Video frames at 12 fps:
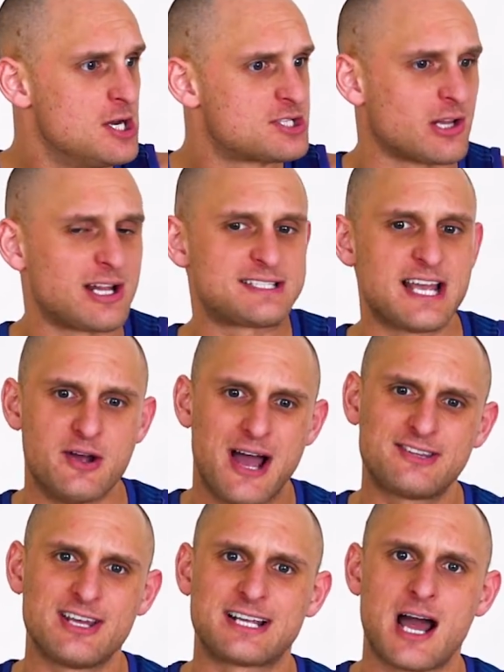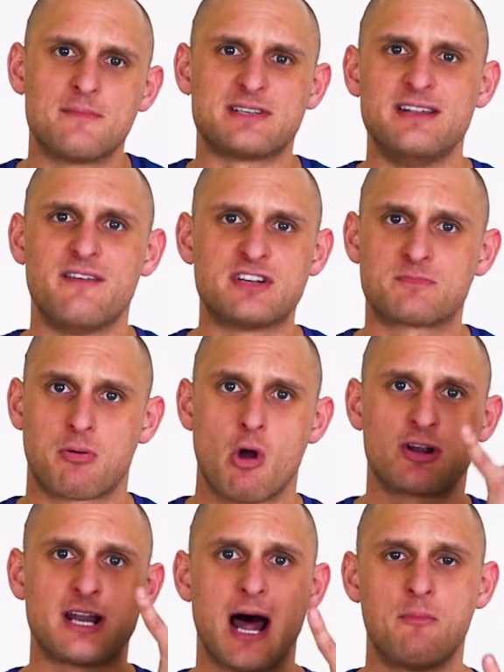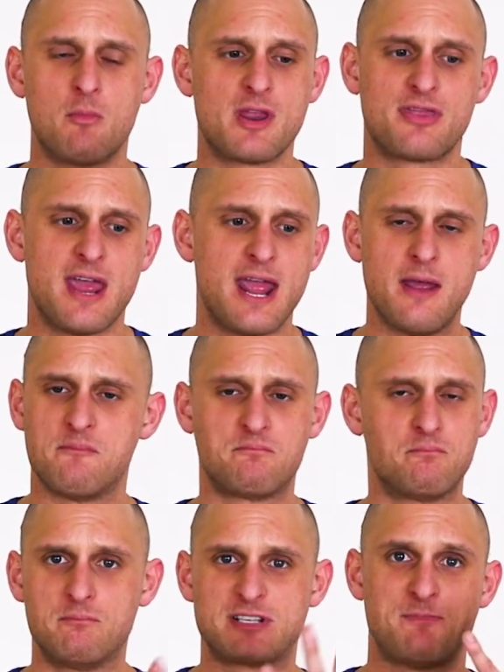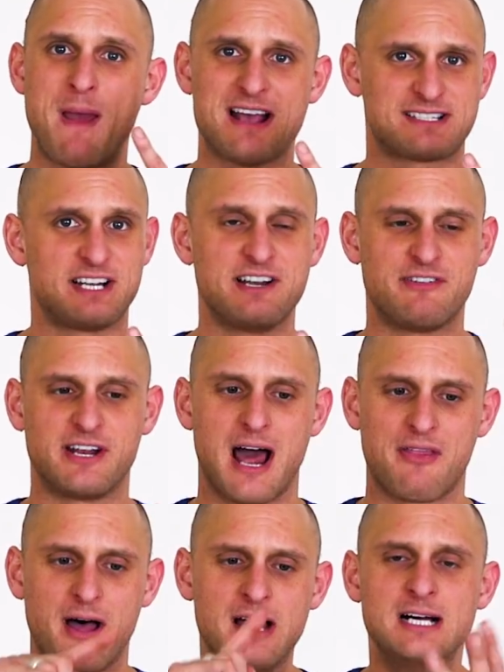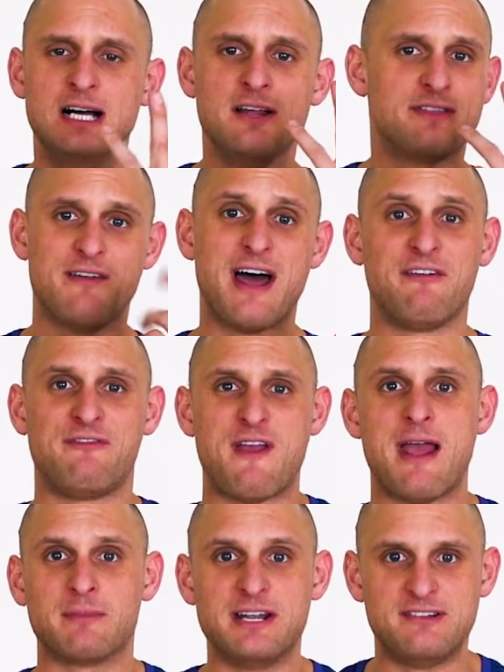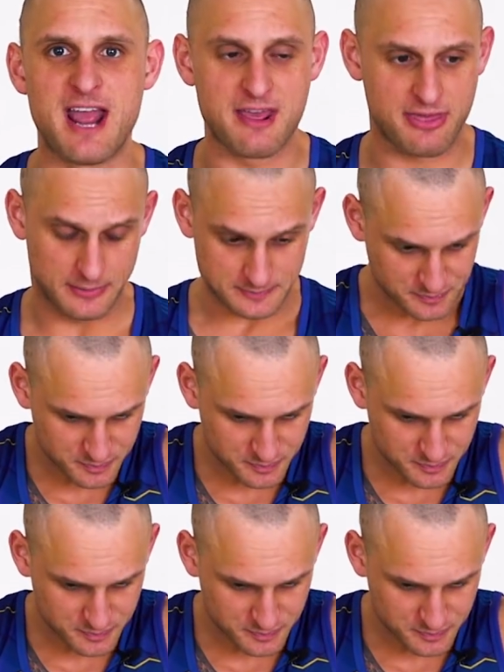So let's say your athlete comes in, they've just broken up with their spouse, significant other. they've had a family death.